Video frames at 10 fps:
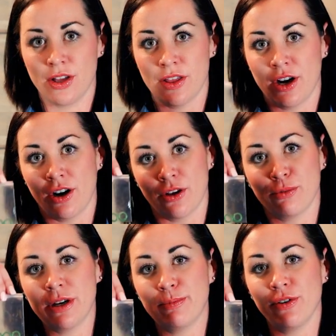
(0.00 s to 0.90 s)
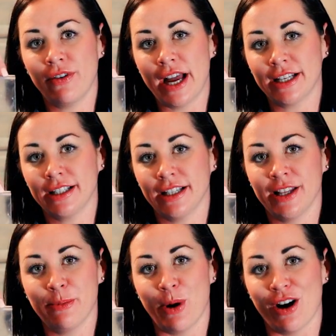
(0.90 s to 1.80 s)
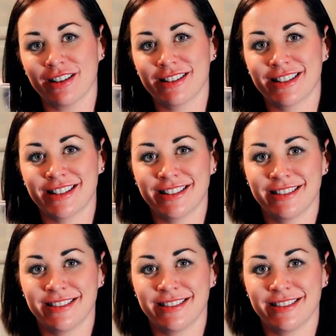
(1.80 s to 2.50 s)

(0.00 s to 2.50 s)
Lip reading: There are 3 provided in the box.